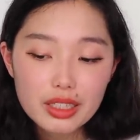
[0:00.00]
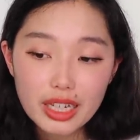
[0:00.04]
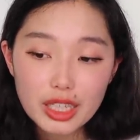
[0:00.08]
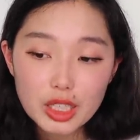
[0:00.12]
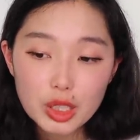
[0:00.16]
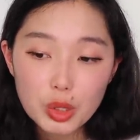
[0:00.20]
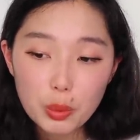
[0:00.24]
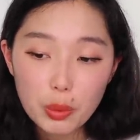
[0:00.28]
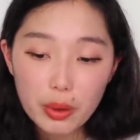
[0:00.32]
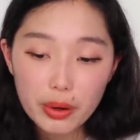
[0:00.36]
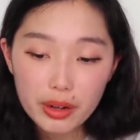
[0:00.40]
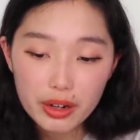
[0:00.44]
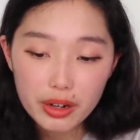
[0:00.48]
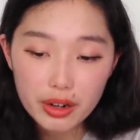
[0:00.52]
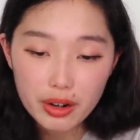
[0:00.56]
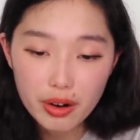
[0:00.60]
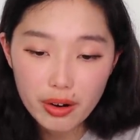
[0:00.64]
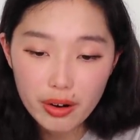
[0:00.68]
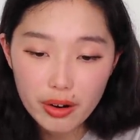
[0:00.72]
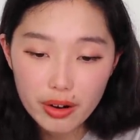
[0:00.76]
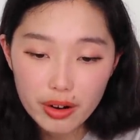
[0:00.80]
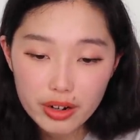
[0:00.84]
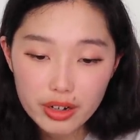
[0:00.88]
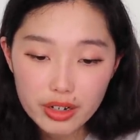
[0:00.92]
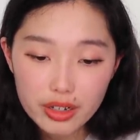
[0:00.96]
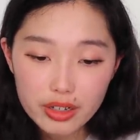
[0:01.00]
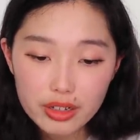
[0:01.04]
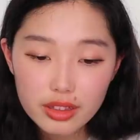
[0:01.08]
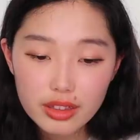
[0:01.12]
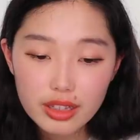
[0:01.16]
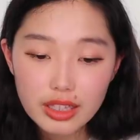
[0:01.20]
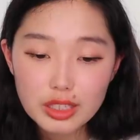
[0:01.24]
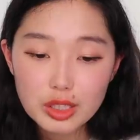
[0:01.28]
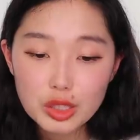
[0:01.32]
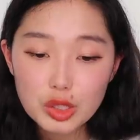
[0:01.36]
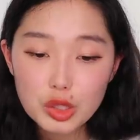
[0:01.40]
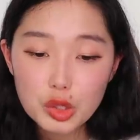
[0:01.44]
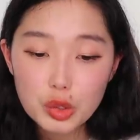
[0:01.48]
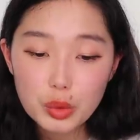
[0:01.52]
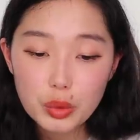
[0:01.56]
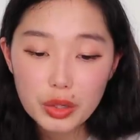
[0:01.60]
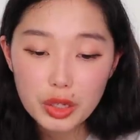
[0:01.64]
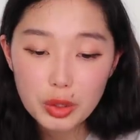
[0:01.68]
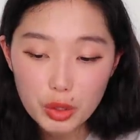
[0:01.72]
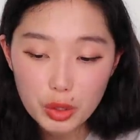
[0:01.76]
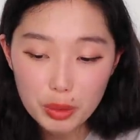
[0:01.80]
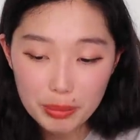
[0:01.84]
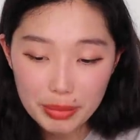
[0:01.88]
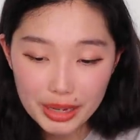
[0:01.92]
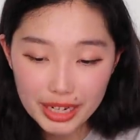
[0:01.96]
that you're working hard, that you're
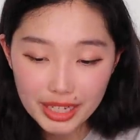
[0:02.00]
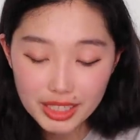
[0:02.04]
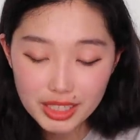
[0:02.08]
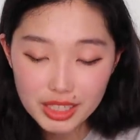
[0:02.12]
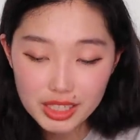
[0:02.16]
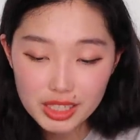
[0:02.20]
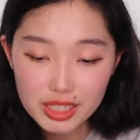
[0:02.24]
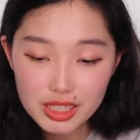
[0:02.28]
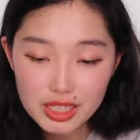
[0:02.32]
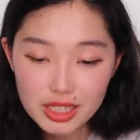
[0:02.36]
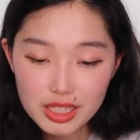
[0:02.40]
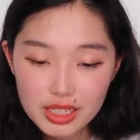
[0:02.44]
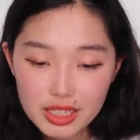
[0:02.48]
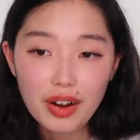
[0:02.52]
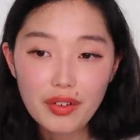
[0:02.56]
doing your best.